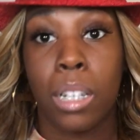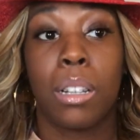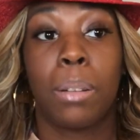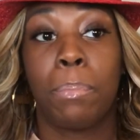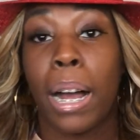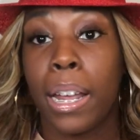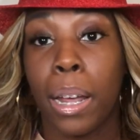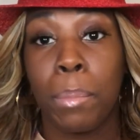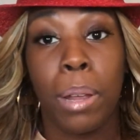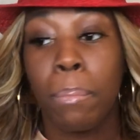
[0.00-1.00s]
to
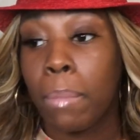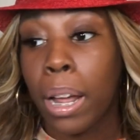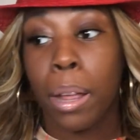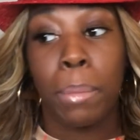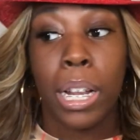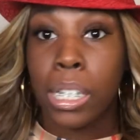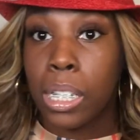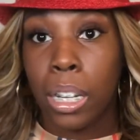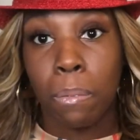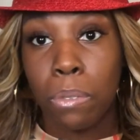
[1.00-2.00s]
Miami. Miami is
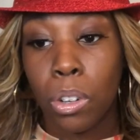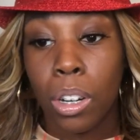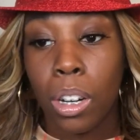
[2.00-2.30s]
done for.